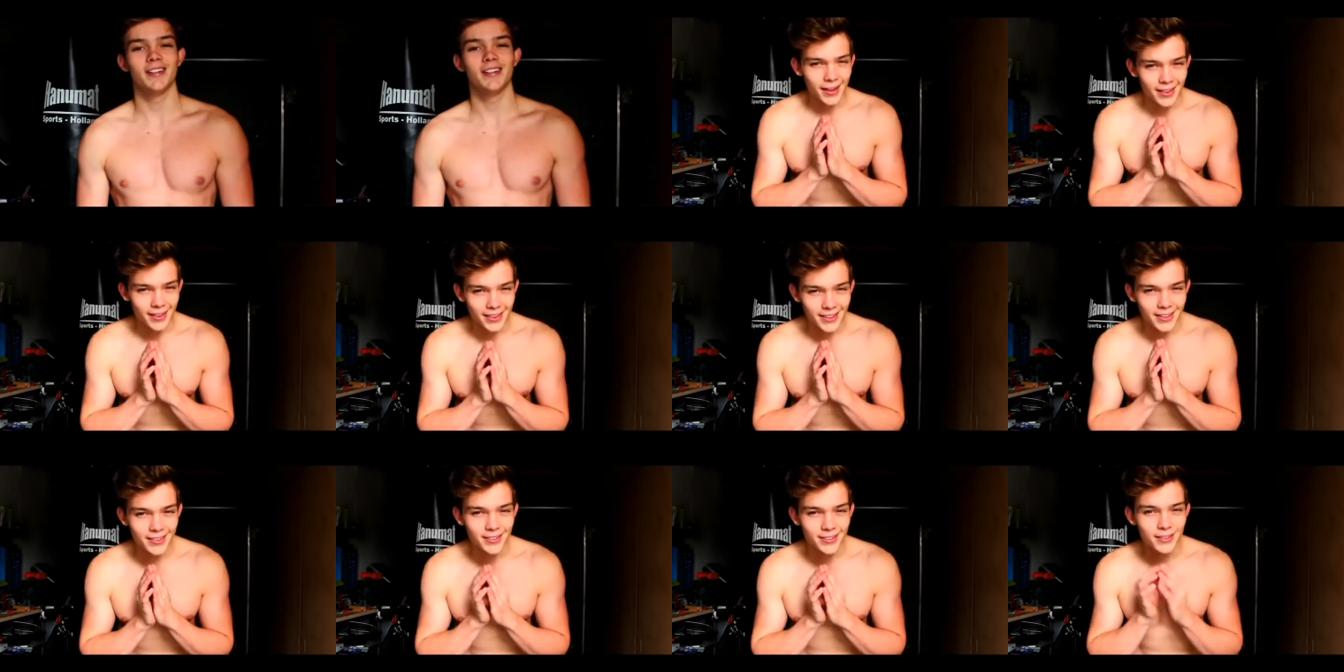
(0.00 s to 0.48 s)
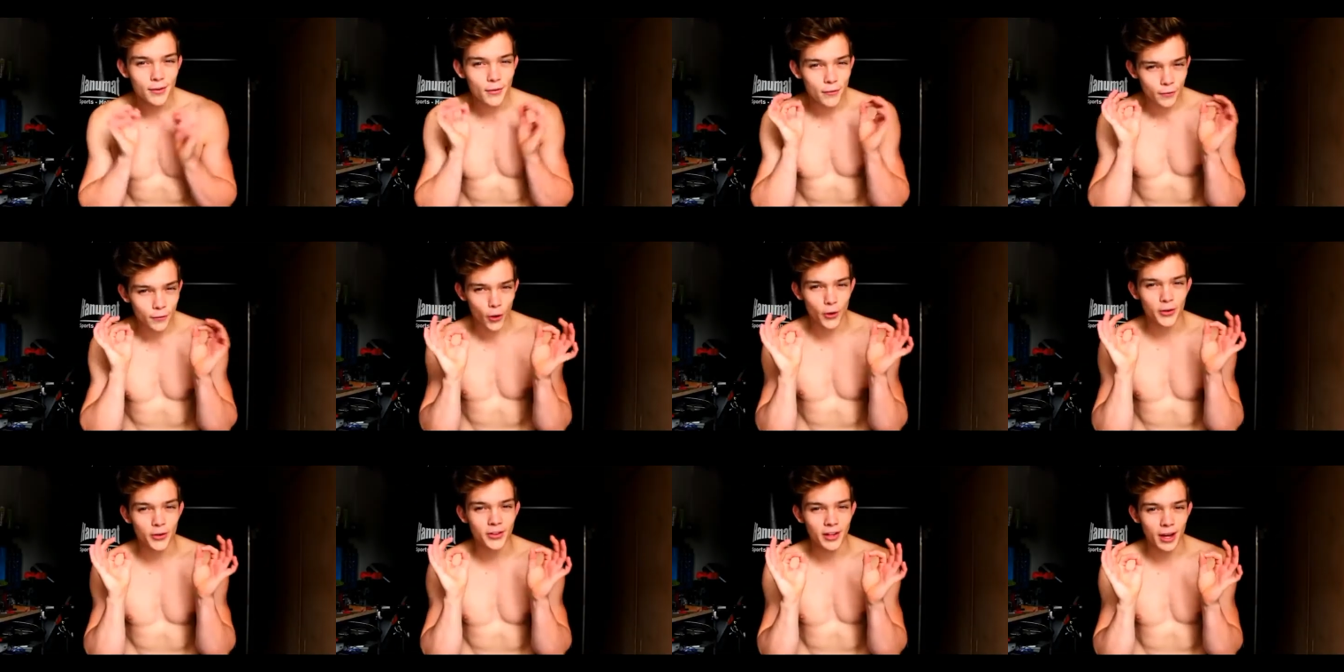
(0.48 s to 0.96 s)
At least
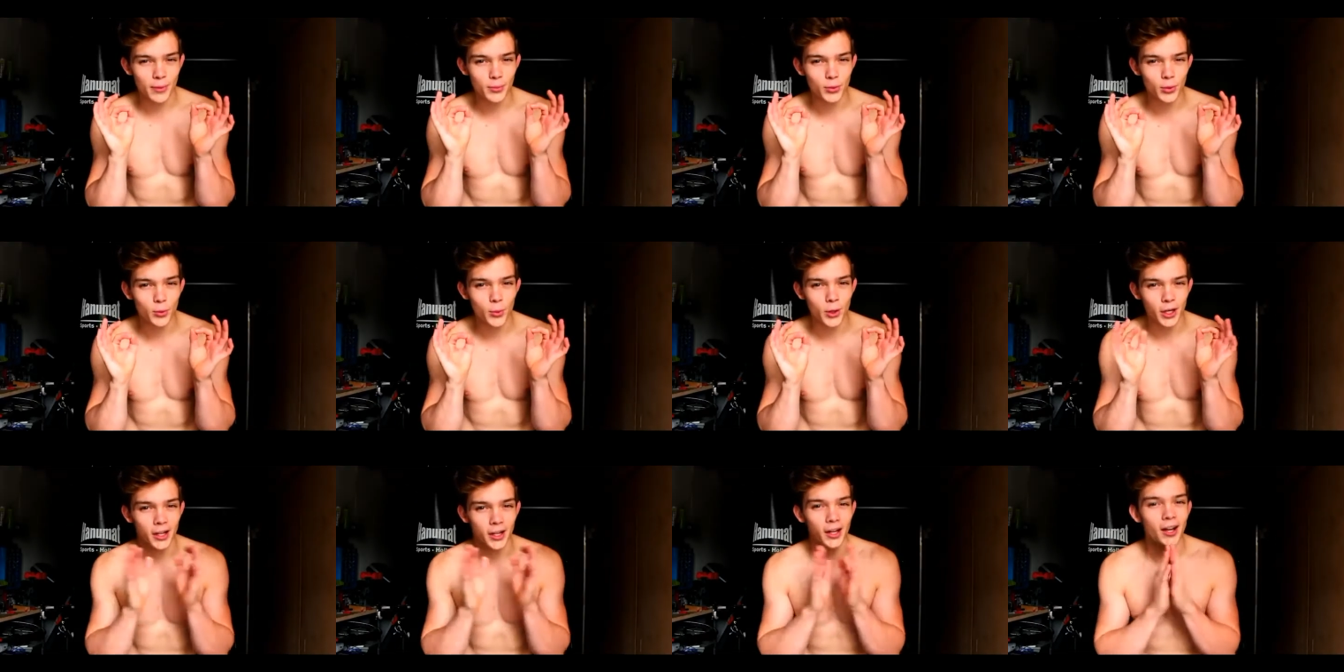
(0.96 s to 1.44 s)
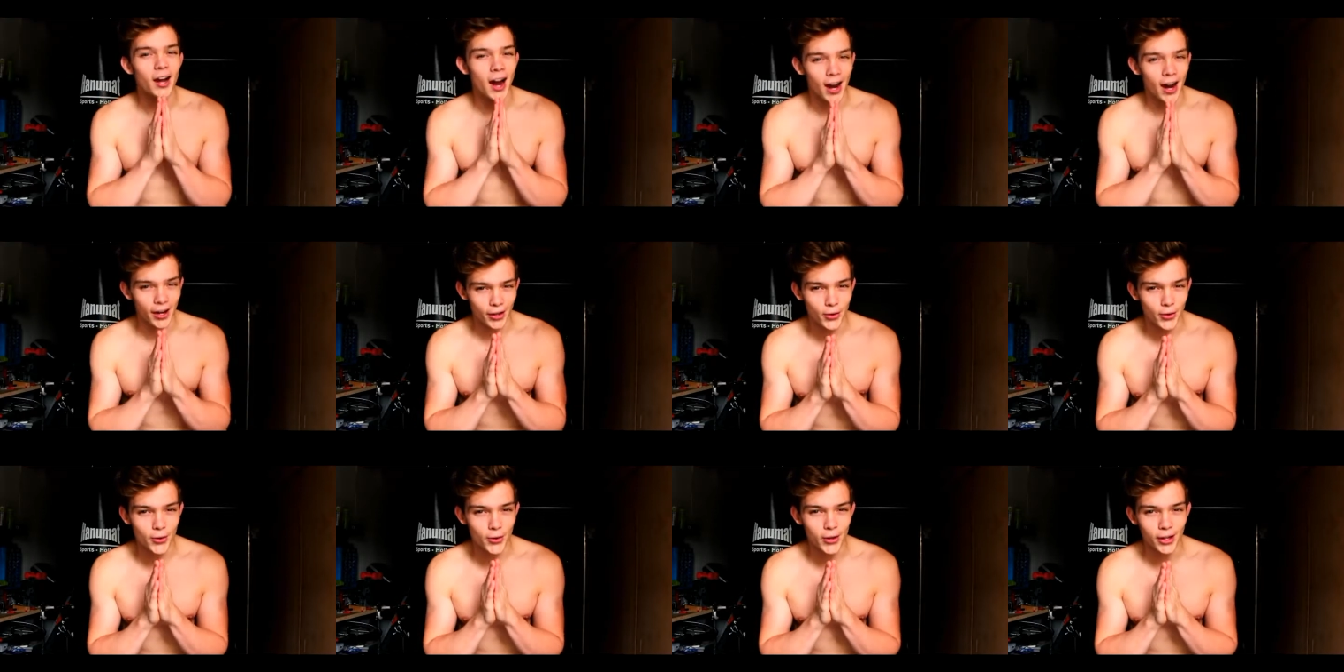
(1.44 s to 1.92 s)
four times a week.
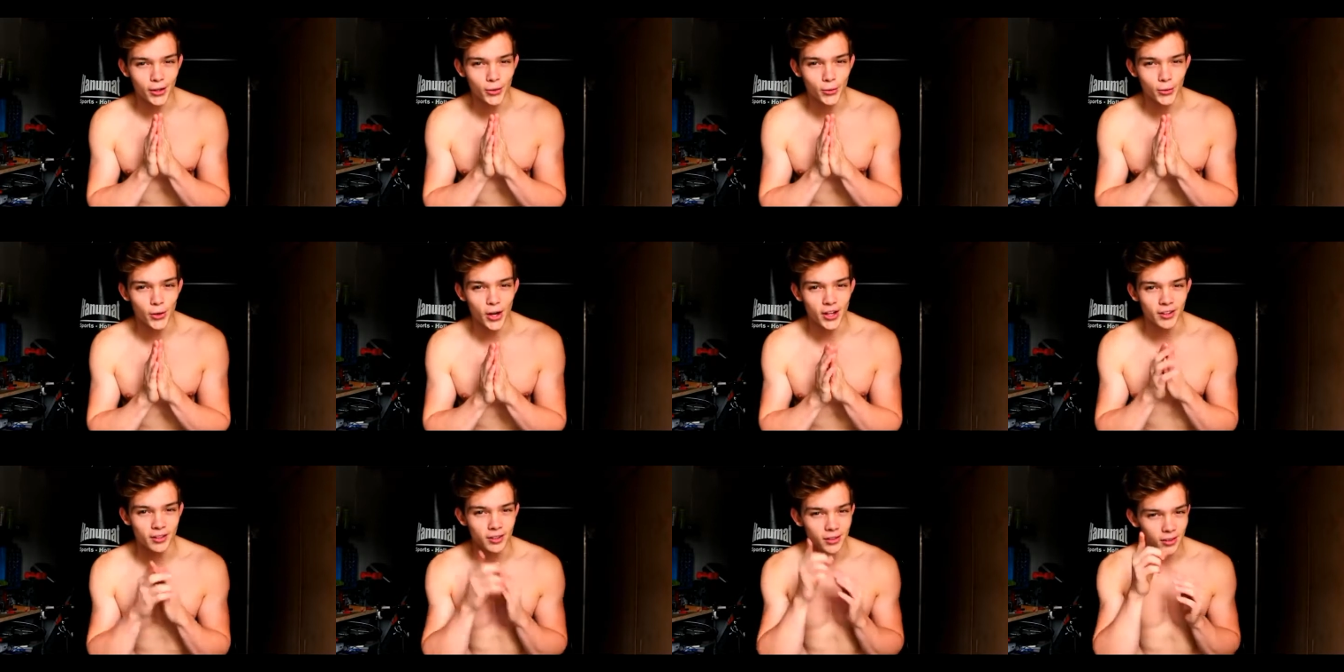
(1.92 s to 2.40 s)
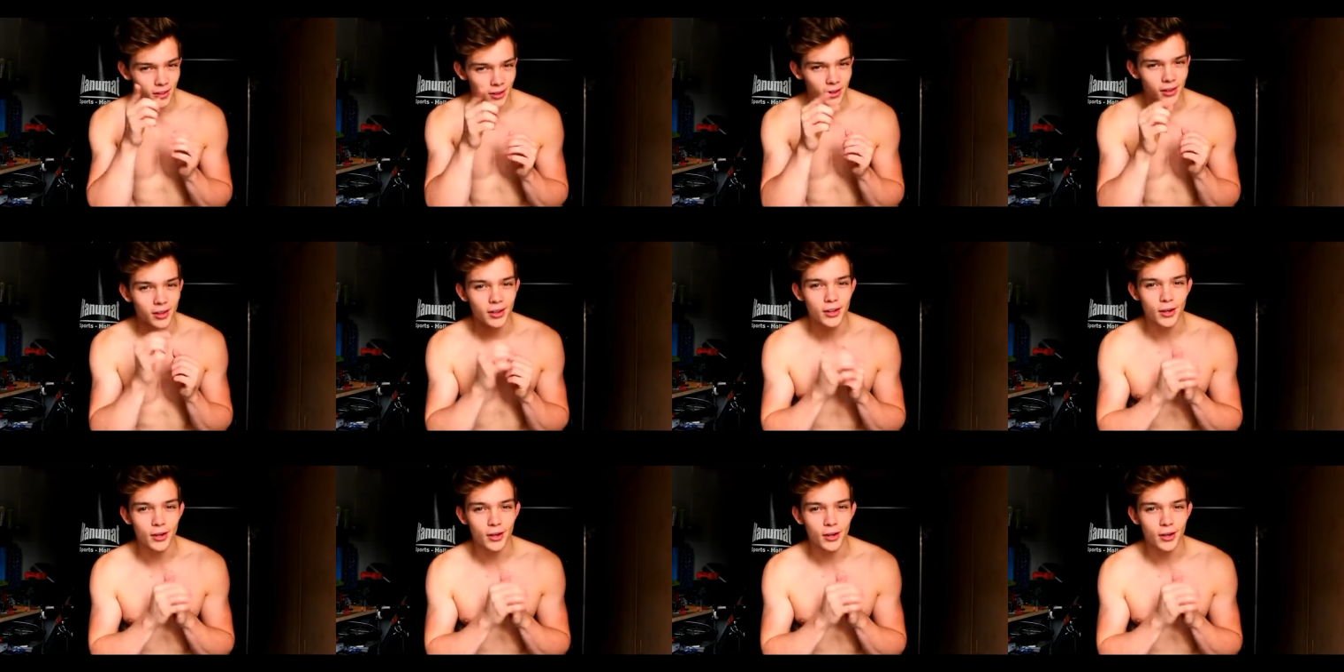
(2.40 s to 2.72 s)
I know you can do this.